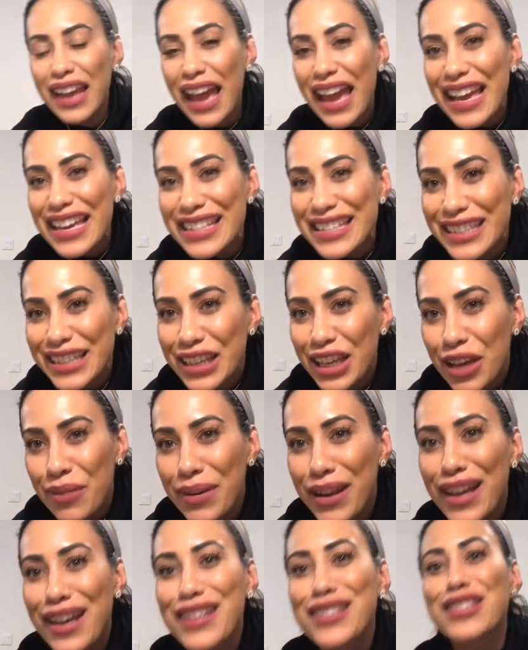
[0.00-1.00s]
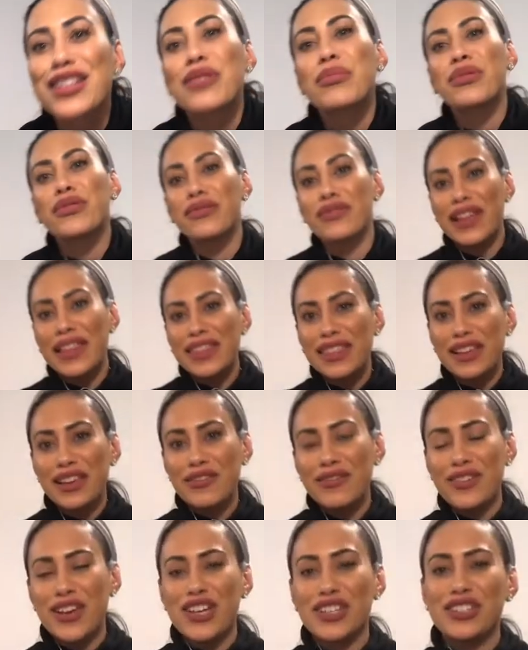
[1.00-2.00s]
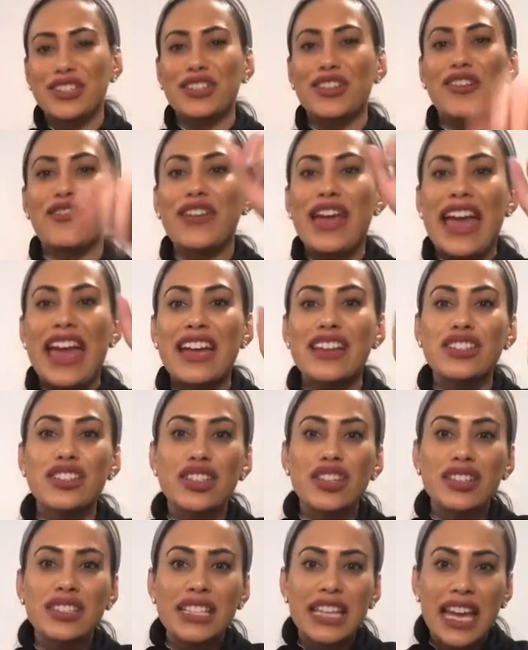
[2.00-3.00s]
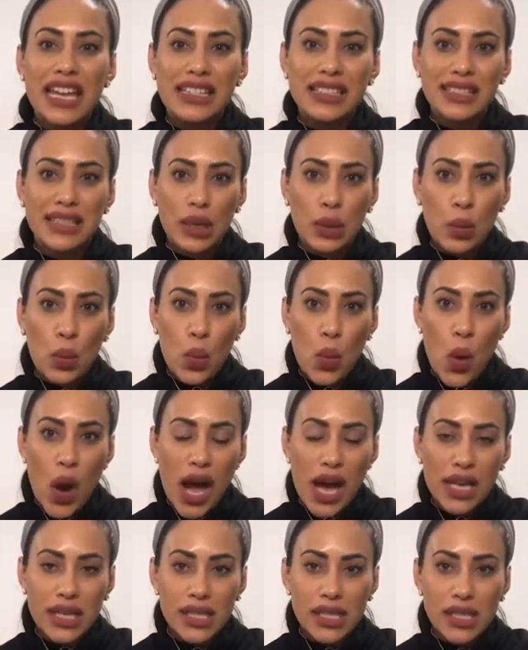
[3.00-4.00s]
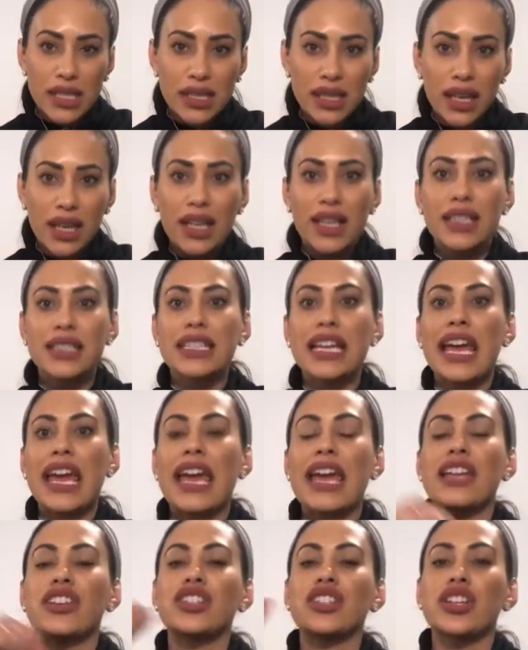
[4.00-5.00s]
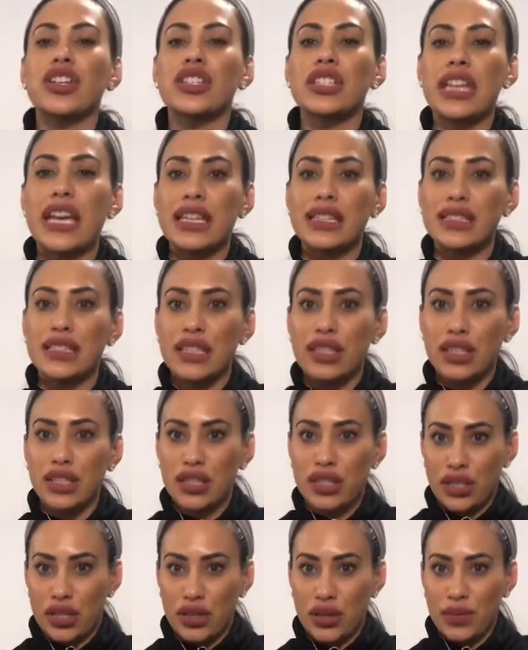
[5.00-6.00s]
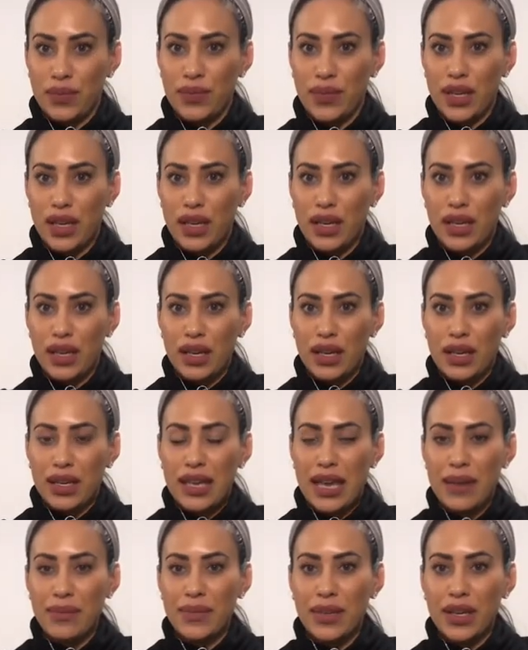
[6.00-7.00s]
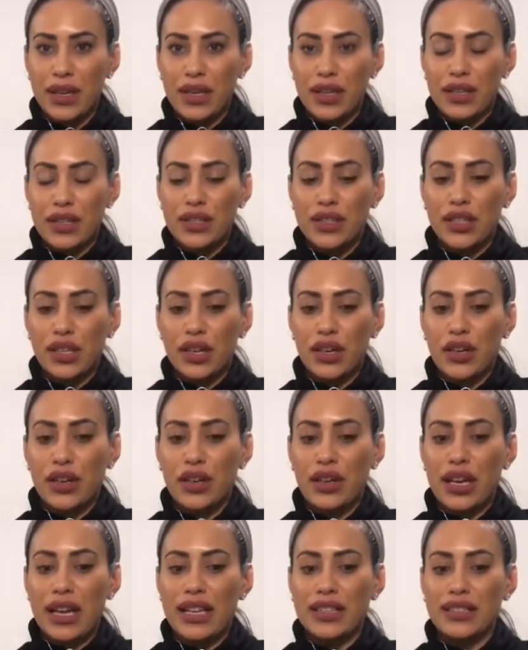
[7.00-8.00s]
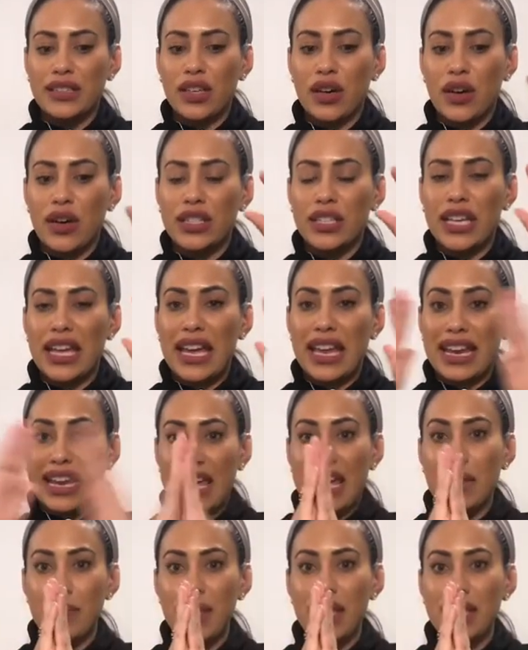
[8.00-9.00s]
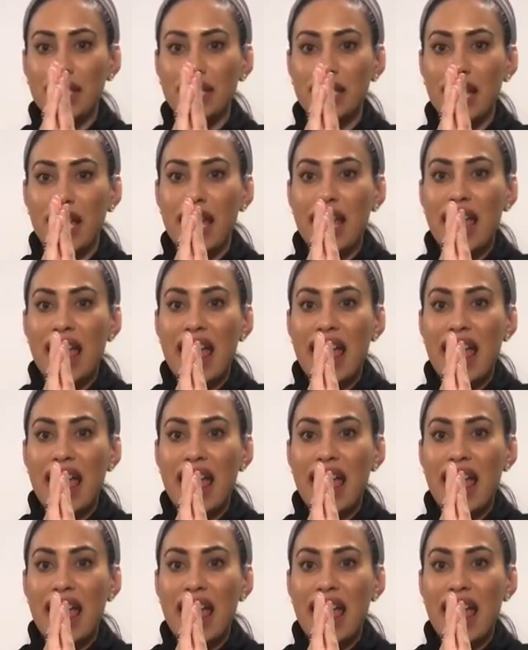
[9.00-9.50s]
ACE inhibitor is going to prevent the conversion of angiotensin 1 to angiotensin 2. Yep, so it's going to inhibit